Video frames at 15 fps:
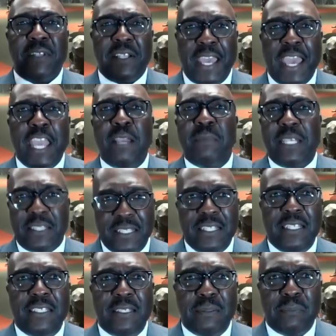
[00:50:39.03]
the game that
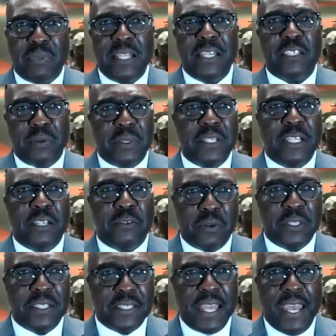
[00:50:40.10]
the players from the
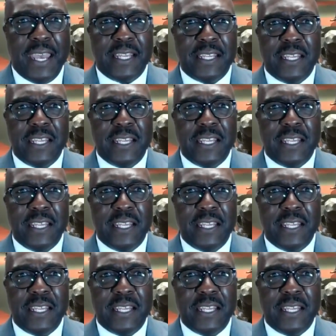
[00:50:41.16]
Negro Leagues had.